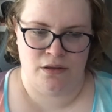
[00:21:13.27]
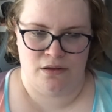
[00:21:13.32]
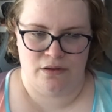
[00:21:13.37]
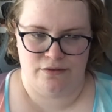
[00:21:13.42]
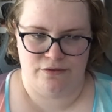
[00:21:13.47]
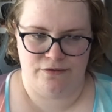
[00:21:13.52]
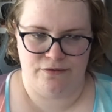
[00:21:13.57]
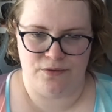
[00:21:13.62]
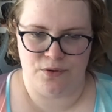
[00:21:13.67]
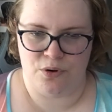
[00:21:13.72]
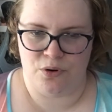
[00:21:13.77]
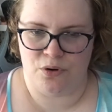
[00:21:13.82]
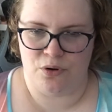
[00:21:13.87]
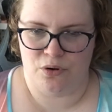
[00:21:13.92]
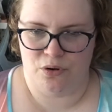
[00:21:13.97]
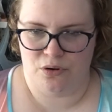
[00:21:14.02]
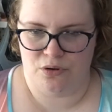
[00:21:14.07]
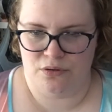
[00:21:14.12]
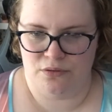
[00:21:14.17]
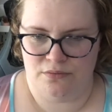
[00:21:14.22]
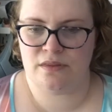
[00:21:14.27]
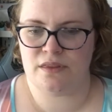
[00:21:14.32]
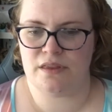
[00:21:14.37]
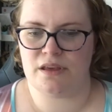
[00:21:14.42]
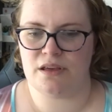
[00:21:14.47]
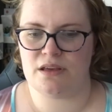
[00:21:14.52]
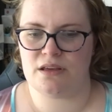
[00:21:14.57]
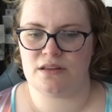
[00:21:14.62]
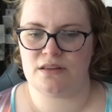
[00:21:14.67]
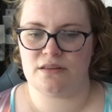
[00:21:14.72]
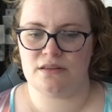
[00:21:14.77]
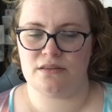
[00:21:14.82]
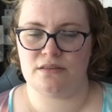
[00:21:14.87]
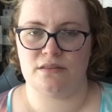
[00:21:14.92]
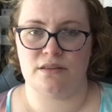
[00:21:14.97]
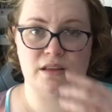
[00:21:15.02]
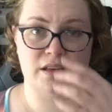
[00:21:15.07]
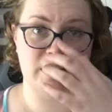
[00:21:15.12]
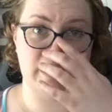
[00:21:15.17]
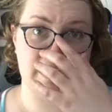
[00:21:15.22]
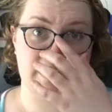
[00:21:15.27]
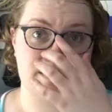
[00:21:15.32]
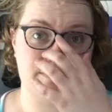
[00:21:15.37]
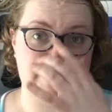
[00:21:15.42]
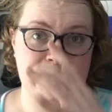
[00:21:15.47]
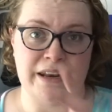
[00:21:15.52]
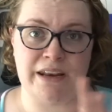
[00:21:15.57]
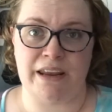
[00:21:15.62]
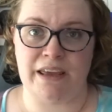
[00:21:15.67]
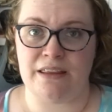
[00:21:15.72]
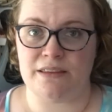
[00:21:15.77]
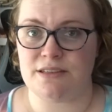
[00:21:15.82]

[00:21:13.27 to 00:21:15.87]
for the next Monday.